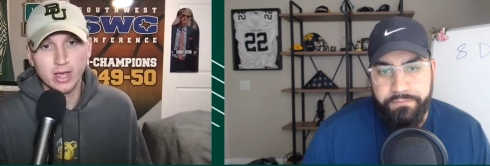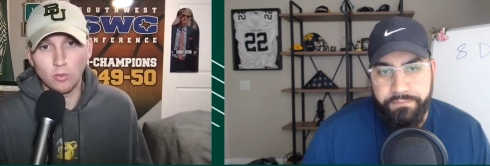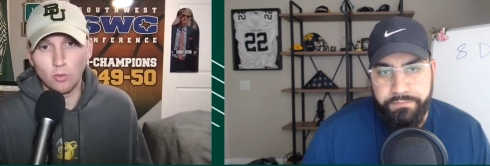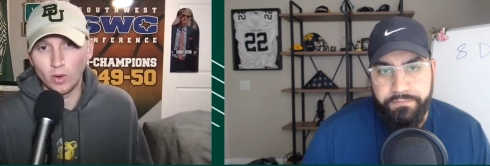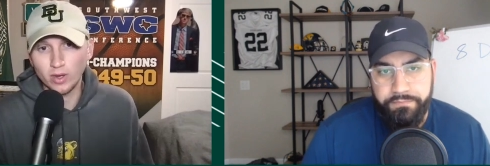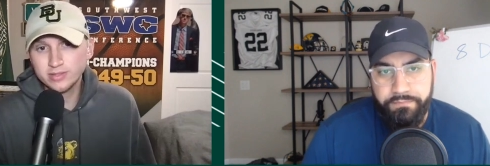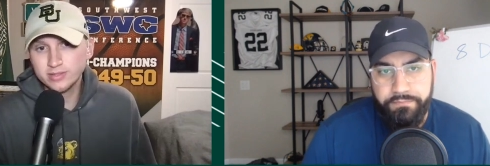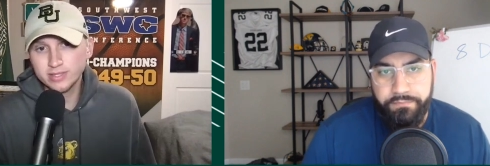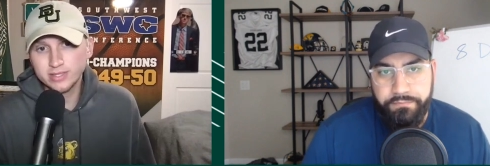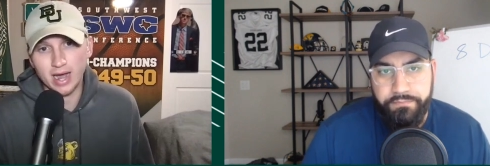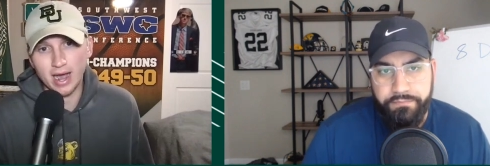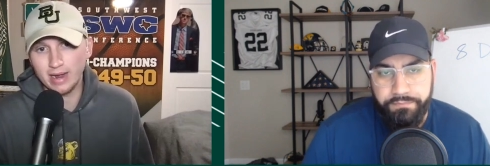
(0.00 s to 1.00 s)
Speaker 1: What's
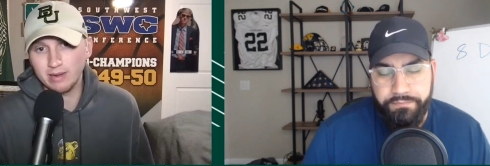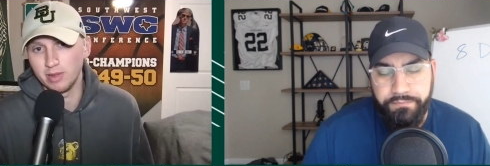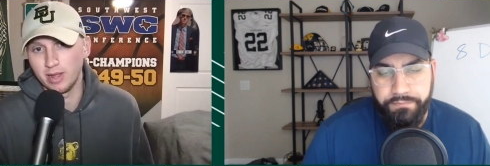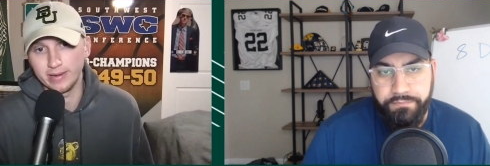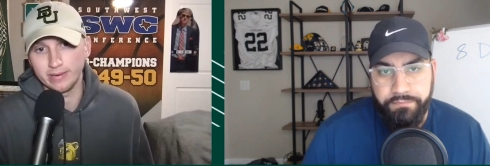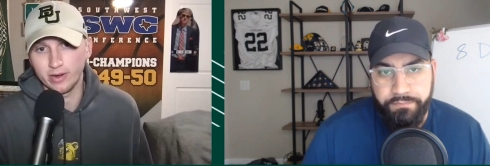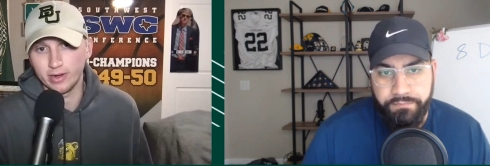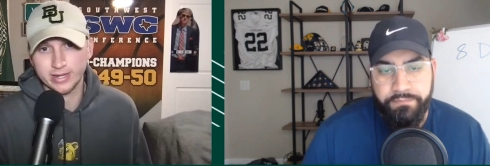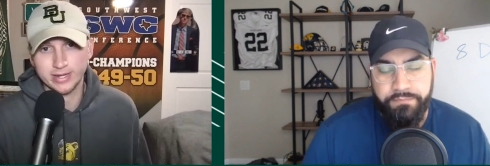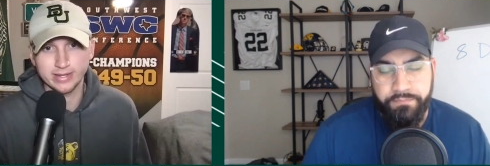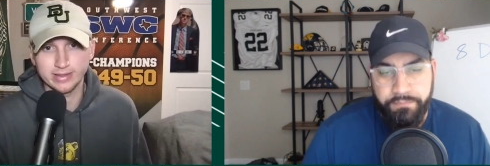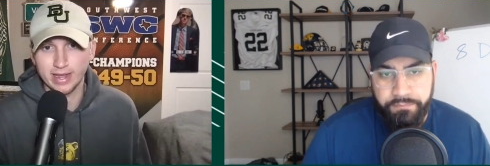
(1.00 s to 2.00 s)
the timeline on a
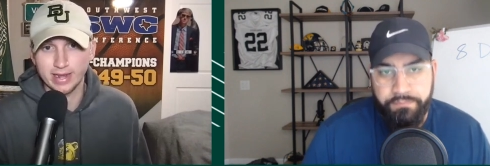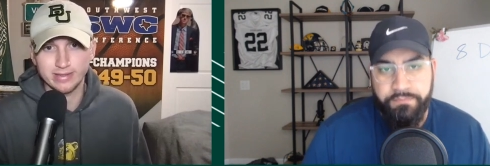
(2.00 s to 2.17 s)
kid like